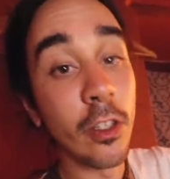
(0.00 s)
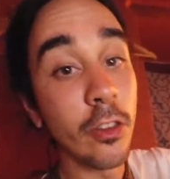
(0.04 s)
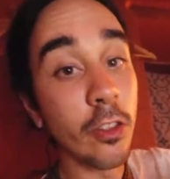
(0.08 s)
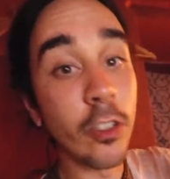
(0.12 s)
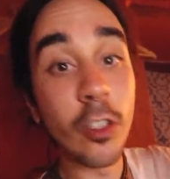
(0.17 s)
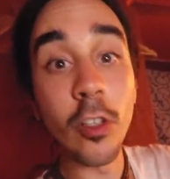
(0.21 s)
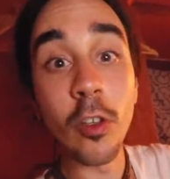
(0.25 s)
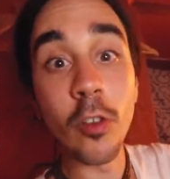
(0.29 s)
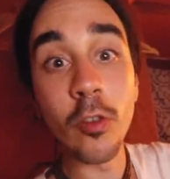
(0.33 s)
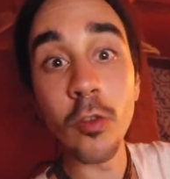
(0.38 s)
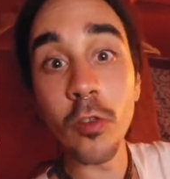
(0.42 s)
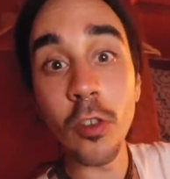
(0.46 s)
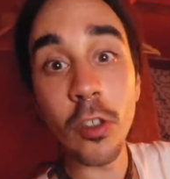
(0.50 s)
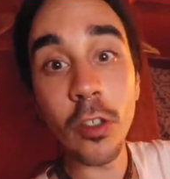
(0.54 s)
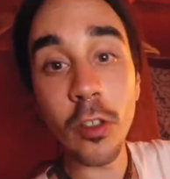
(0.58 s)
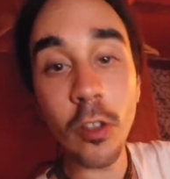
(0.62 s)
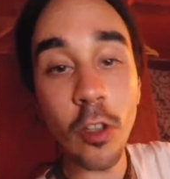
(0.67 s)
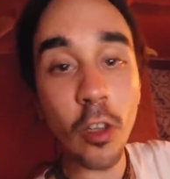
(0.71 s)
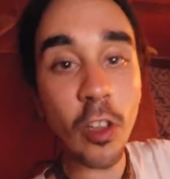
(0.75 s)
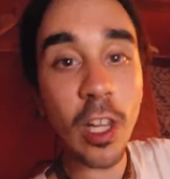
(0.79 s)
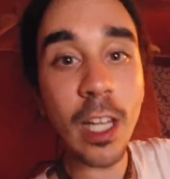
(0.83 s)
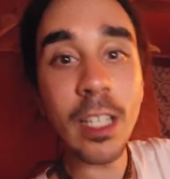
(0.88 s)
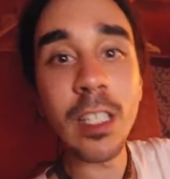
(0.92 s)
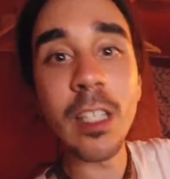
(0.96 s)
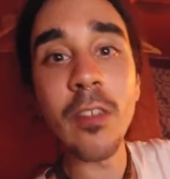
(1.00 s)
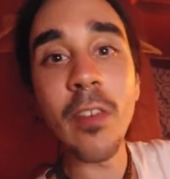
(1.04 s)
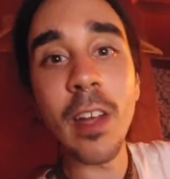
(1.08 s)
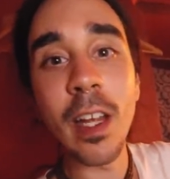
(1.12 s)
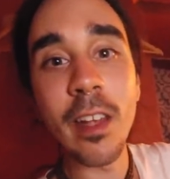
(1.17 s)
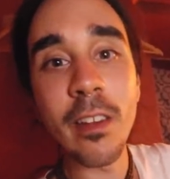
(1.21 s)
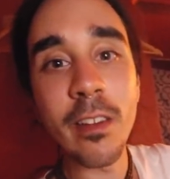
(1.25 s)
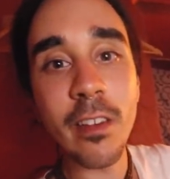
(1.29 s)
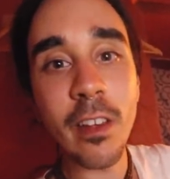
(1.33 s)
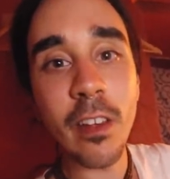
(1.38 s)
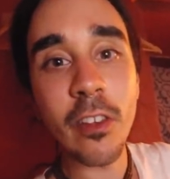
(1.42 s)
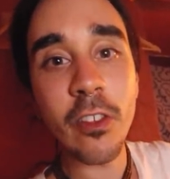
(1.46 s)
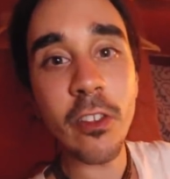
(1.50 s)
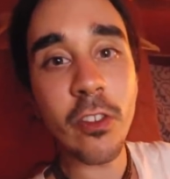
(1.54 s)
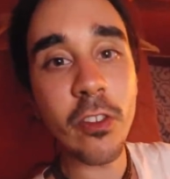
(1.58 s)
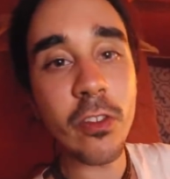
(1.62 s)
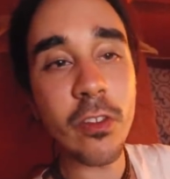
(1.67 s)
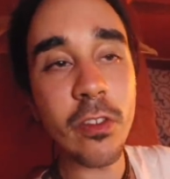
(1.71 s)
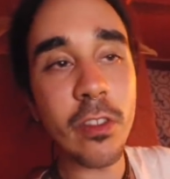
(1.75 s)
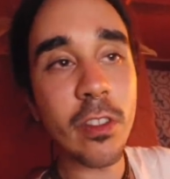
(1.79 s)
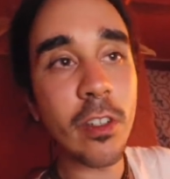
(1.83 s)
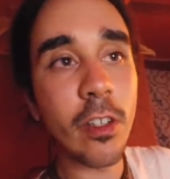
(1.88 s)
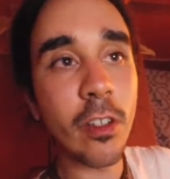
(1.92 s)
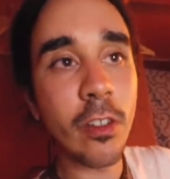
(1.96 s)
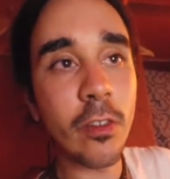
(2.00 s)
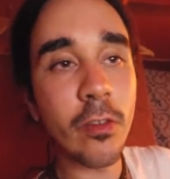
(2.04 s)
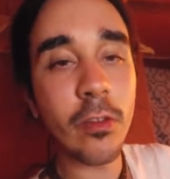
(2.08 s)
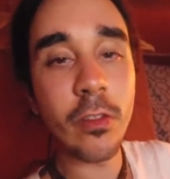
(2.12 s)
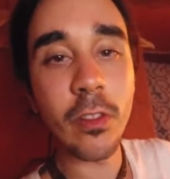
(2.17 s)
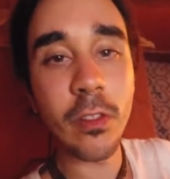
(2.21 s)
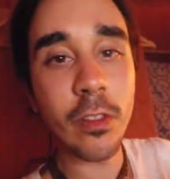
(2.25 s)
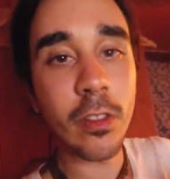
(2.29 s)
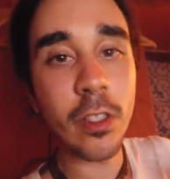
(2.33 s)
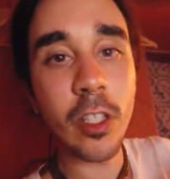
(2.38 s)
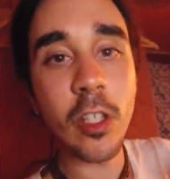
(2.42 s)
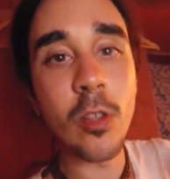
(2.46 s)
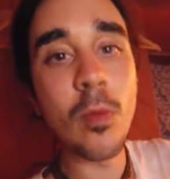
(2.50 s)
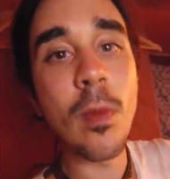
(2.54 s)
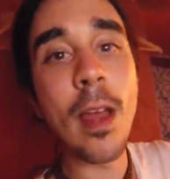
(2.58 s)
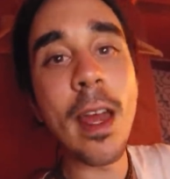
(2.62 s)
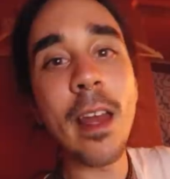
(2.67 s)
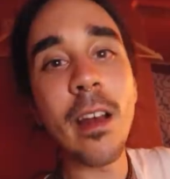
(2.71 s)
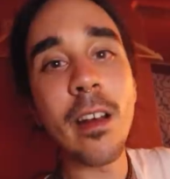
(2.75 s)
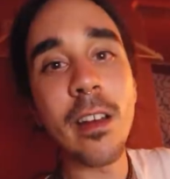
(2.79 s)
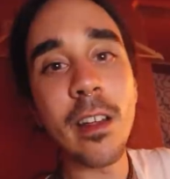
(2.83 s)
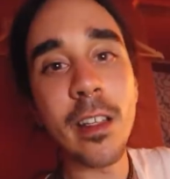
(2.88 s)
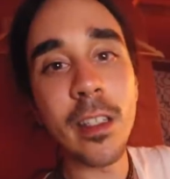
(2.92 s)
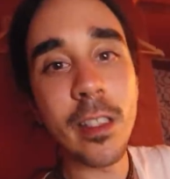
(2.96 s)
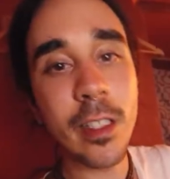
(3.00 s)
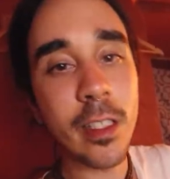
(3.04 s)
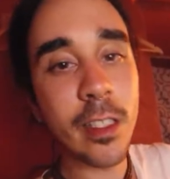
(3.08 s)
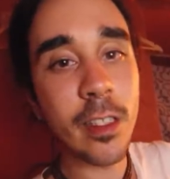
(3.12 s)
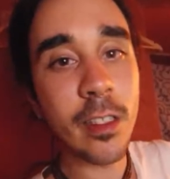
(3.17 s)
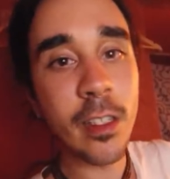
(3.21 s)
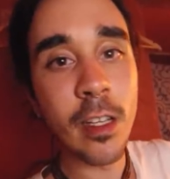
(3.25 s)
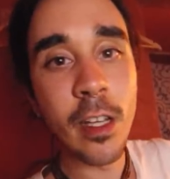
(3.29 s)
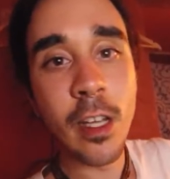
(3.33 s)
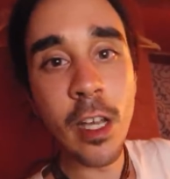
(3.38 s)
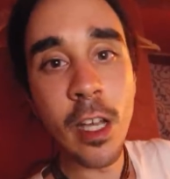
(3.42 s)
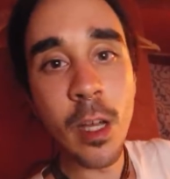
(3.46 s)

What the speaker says: the collective ancestors, the humanity and